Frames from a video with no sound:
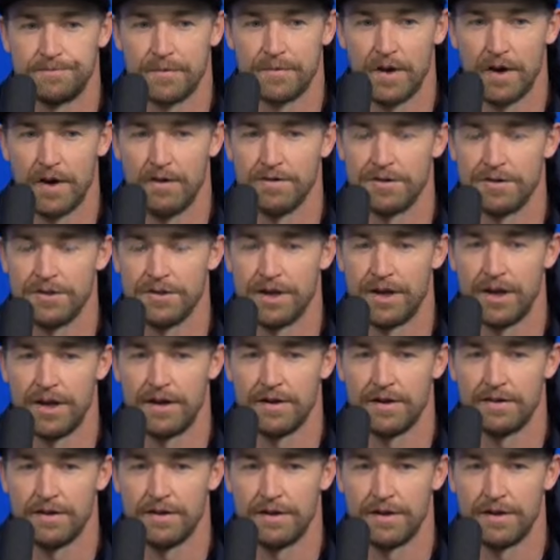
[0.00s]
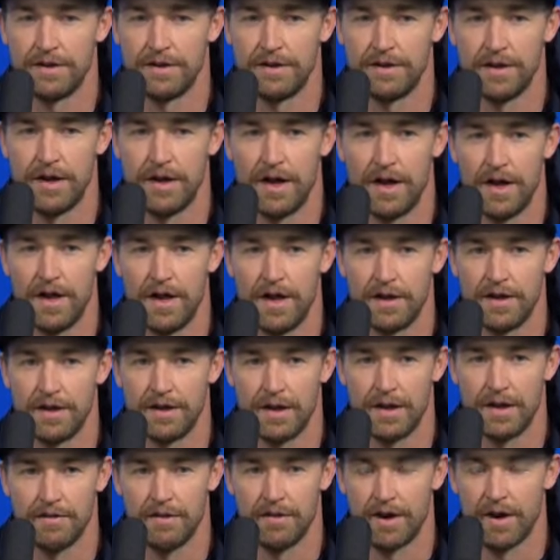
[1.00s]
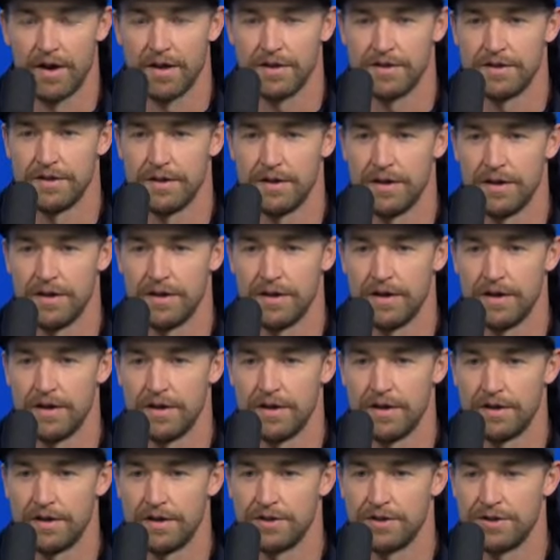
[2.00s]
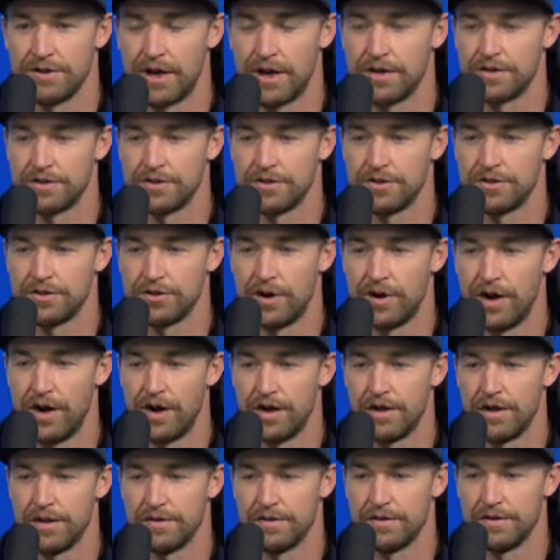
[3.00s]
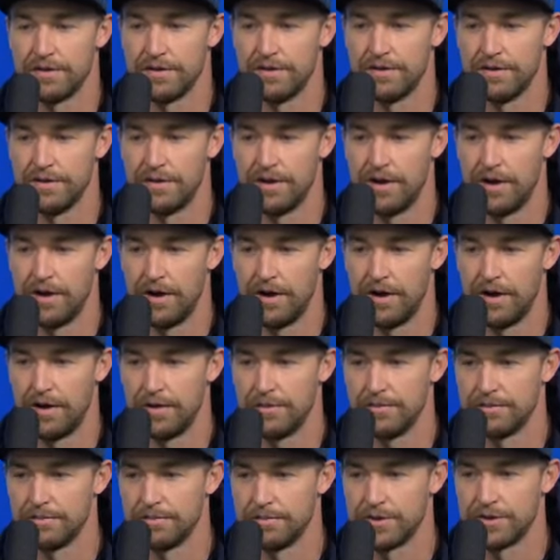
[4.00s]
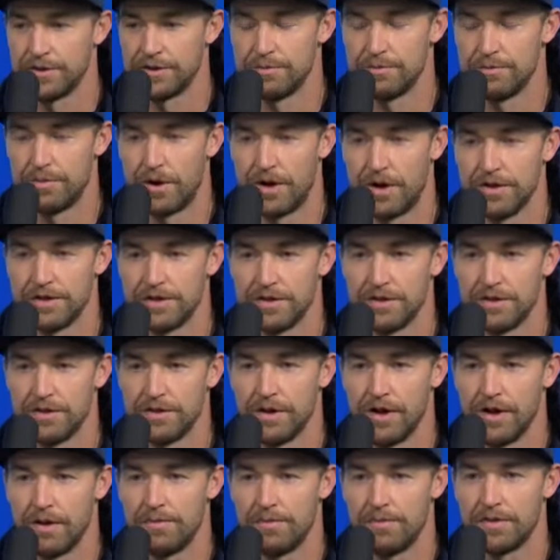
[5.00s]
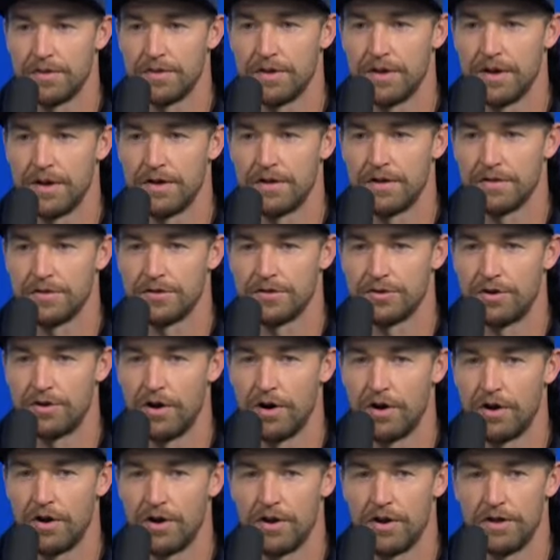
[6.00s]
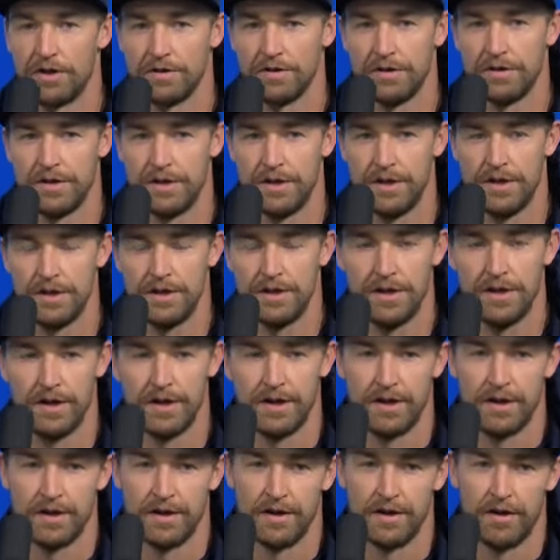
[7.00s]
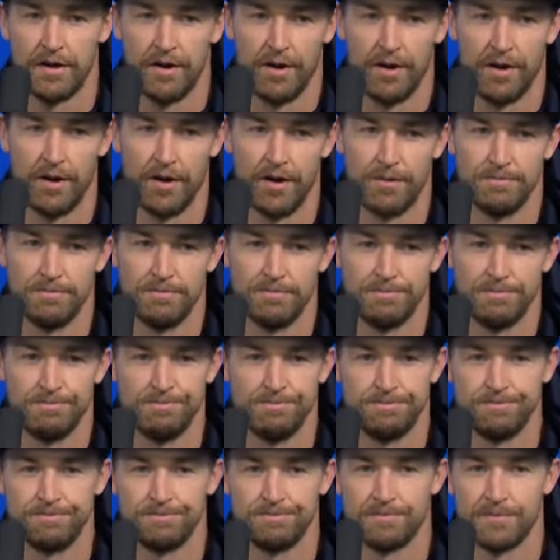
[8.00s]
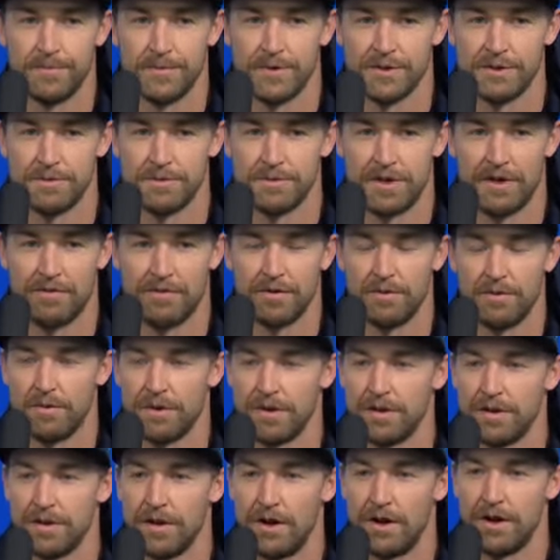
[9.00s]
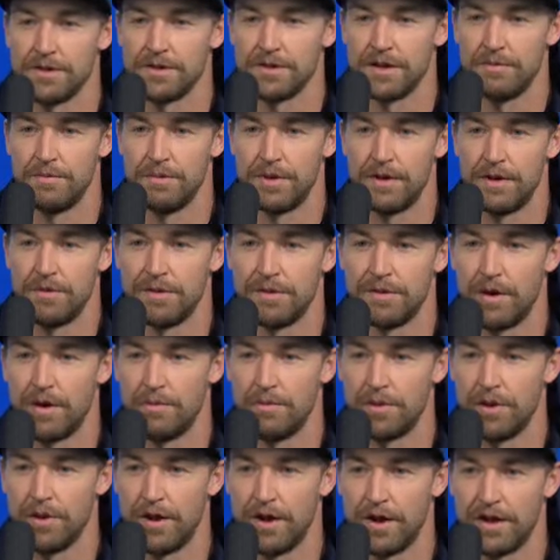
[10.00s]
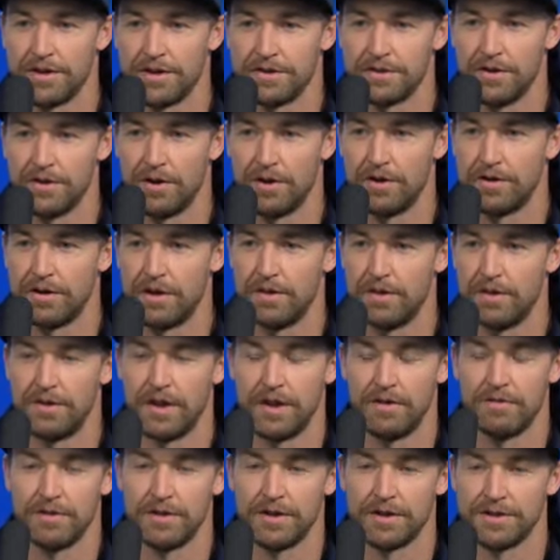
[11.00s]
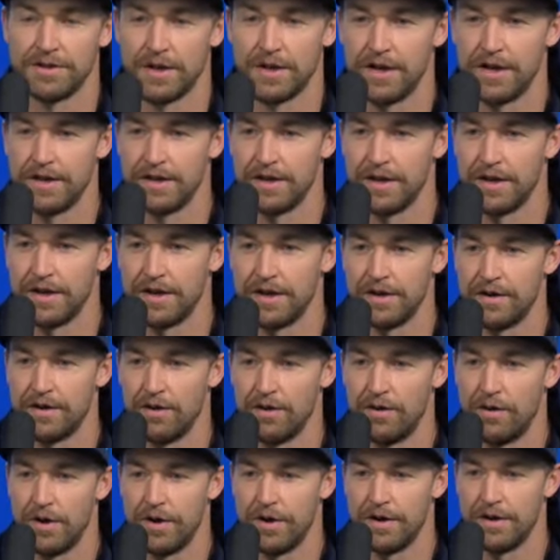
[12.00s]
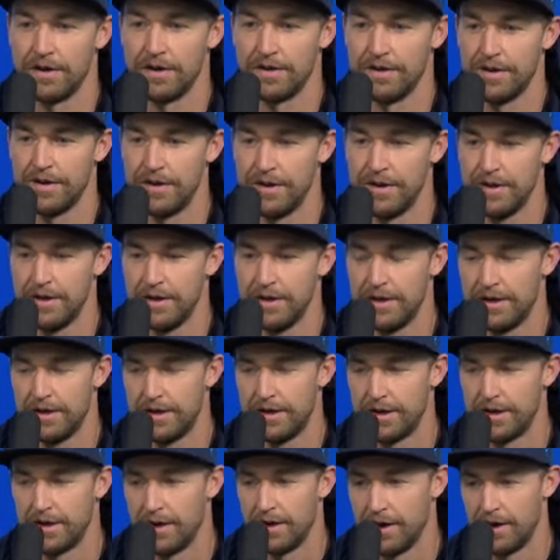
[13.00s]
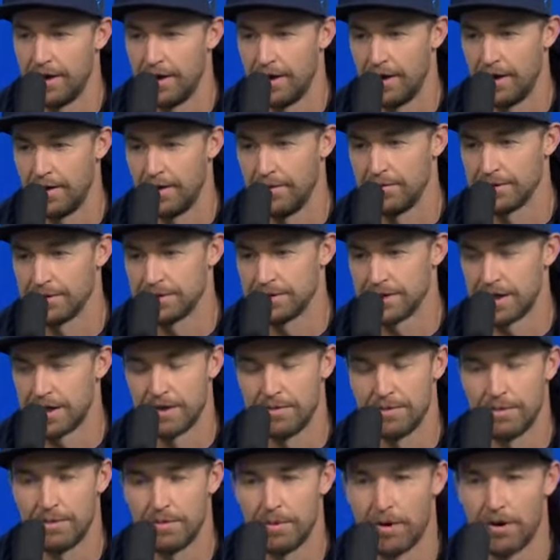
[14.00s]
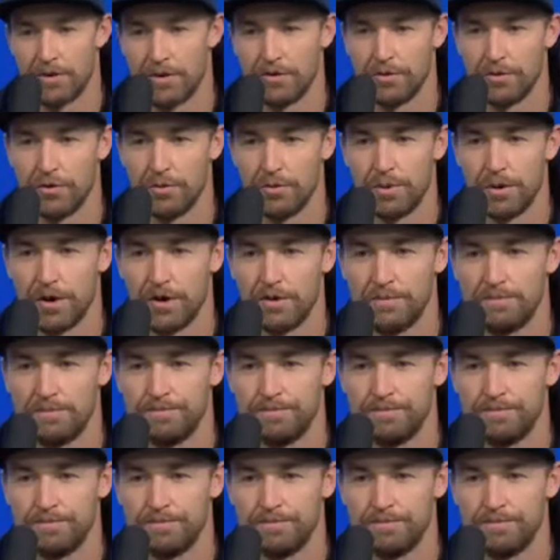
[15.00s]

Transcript: obviously gave guys a good chance to train and get your bodies healed up and stronger. And it's definitely been the longest I've been without playing. So I'm definitely excited to get it going and I'm excited to be part of the group here.